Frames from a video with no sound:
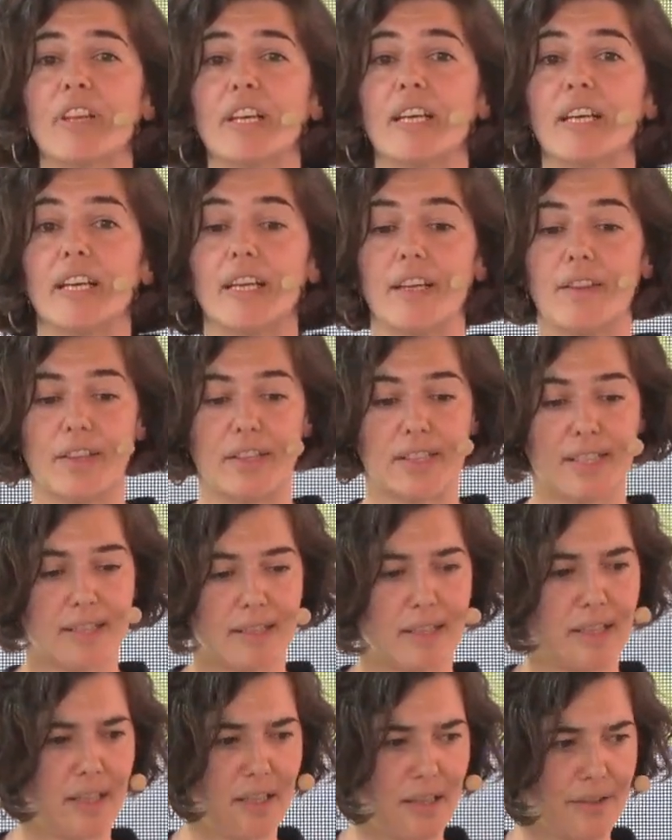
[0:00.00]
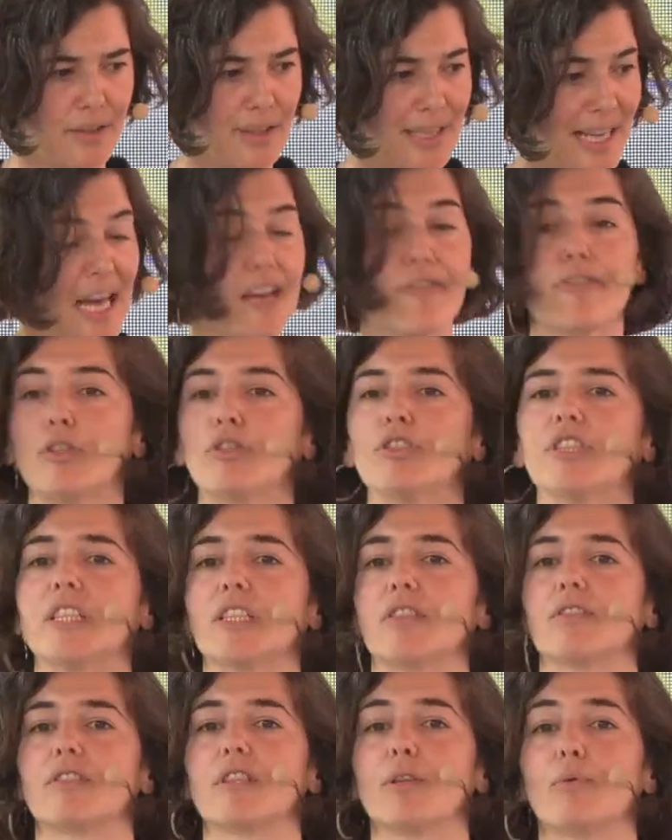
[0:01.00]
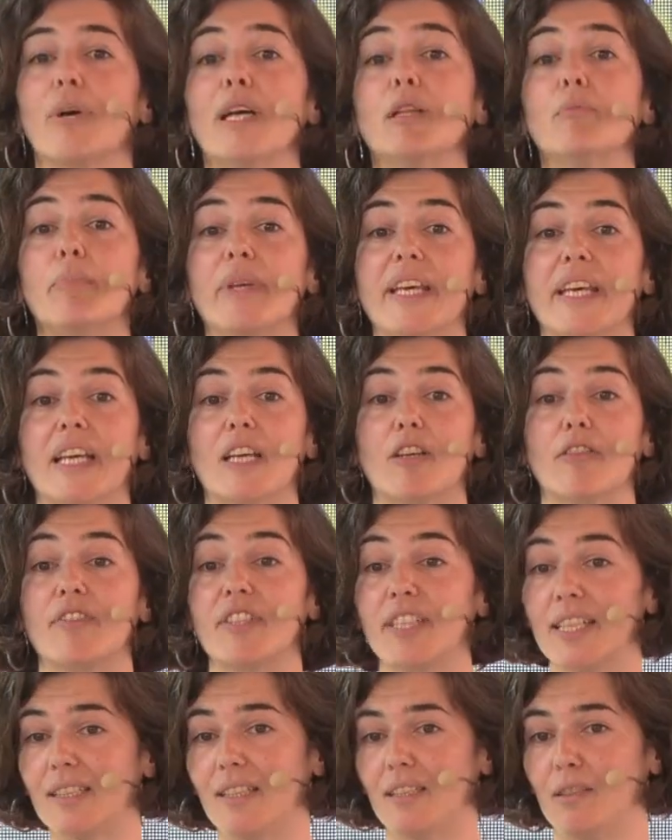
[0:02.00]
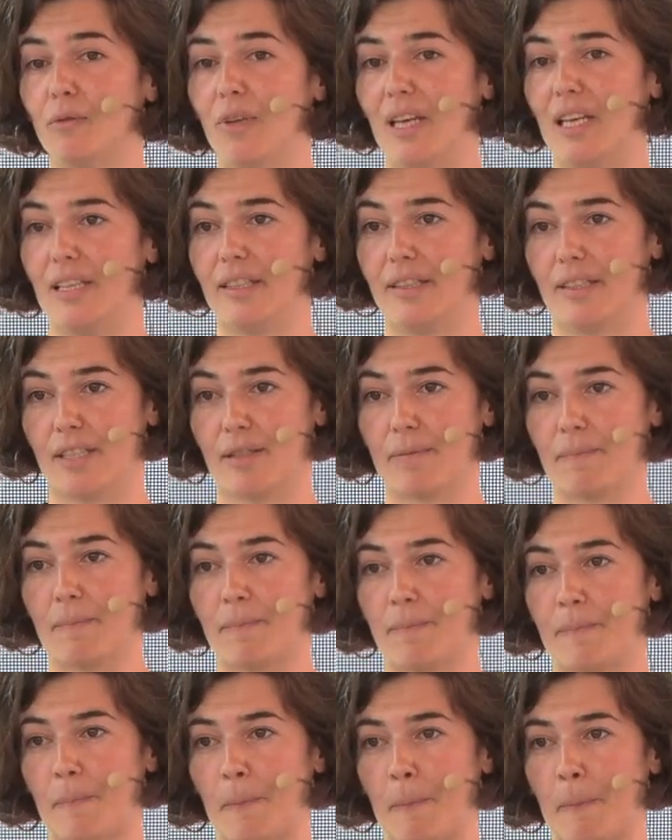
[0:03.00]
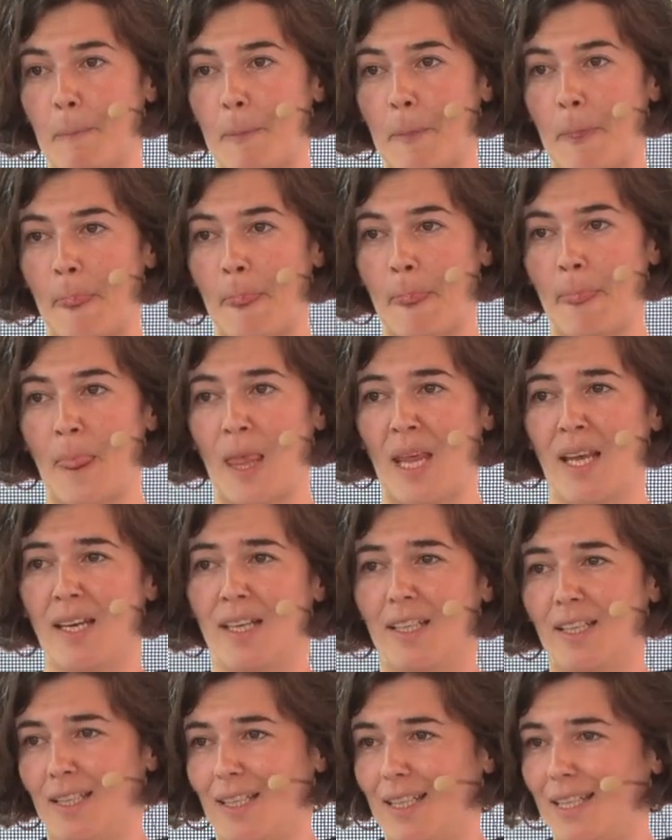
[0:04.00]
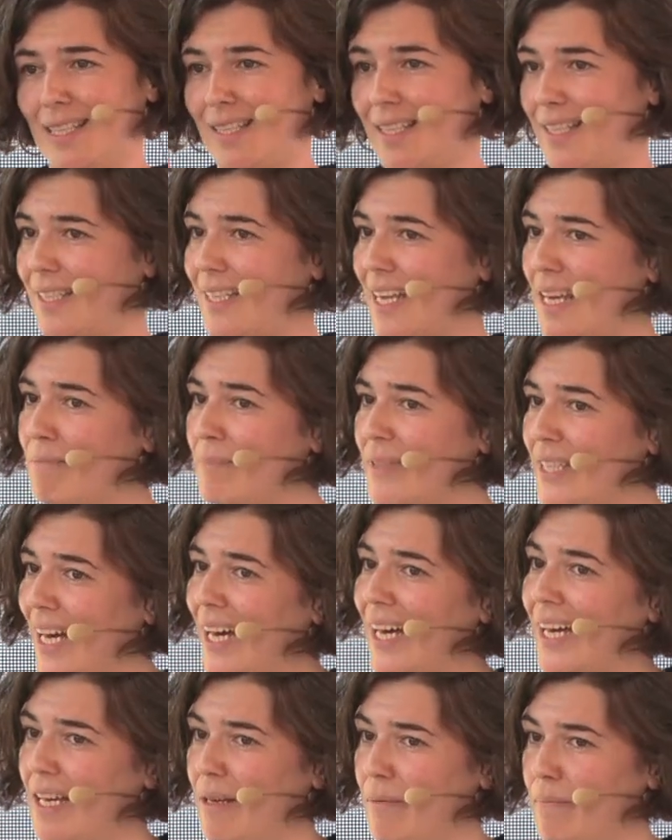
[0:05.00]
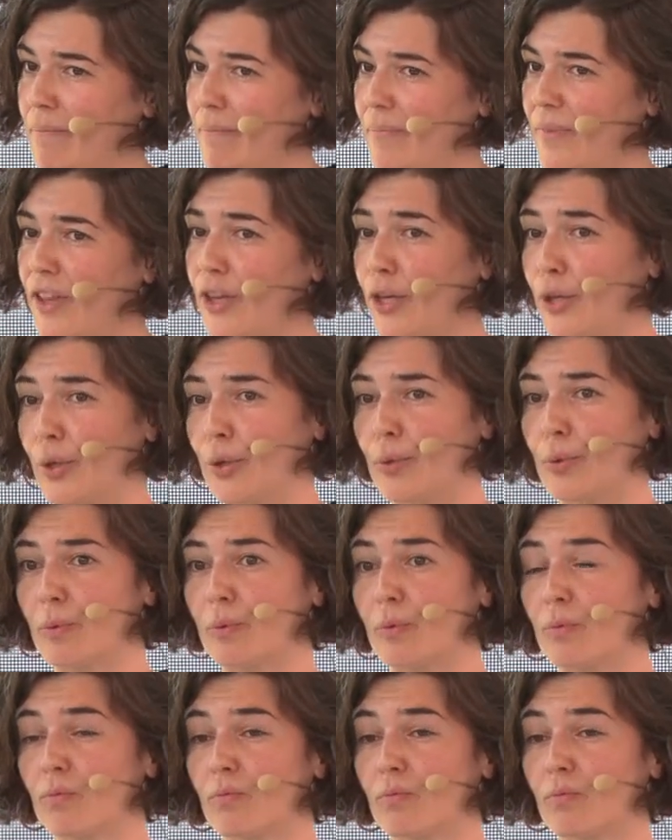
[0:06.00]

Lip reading: the life conditions, the well-being of city dwellers. At the same time, though,